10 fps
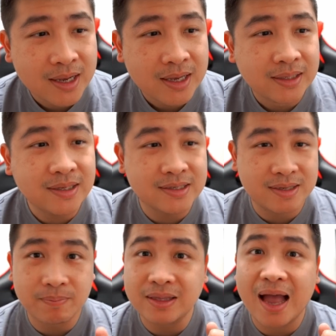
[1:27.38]
This is
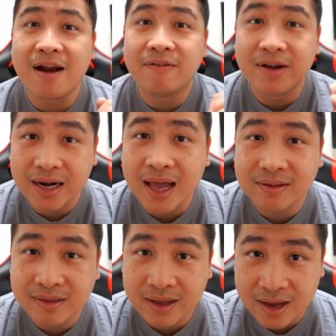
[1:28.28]
something that I
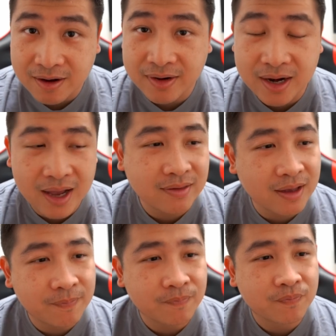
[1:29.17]
realized.
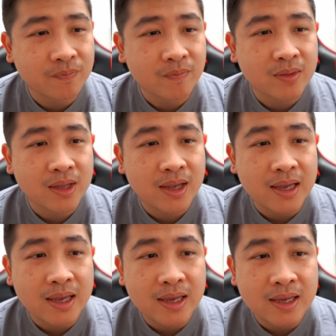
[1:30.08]

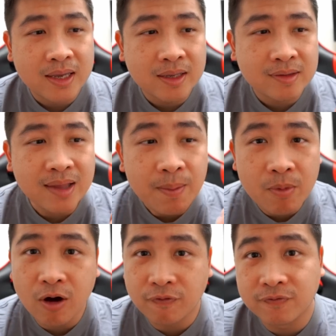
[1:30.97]
Some
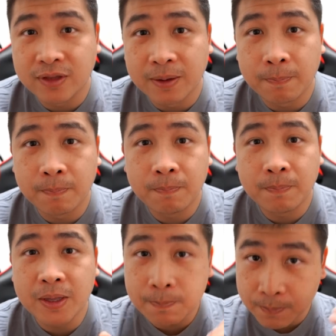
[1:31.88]
of the
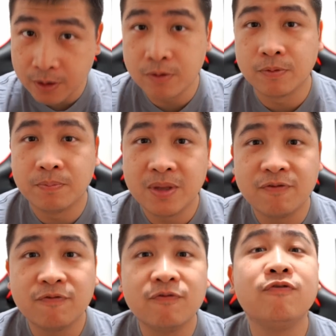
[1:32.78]
people
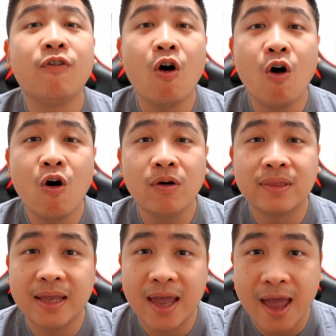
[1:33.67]
before
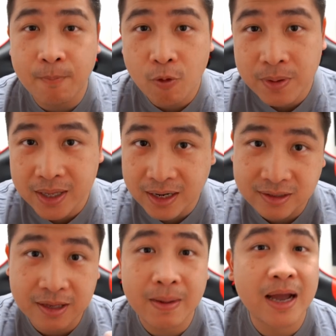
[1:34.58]
they MOP, let's
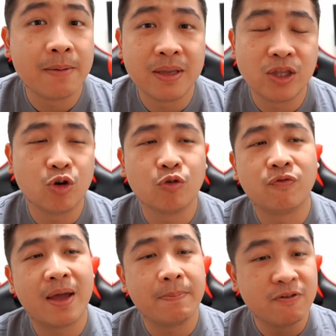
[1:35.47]
say they buy a BTO
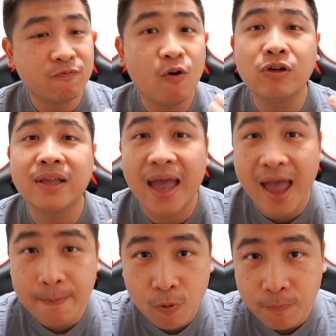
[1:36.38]
flat, before they
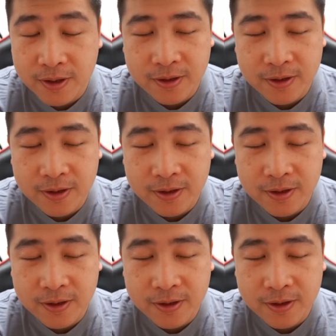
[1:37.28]
MOP,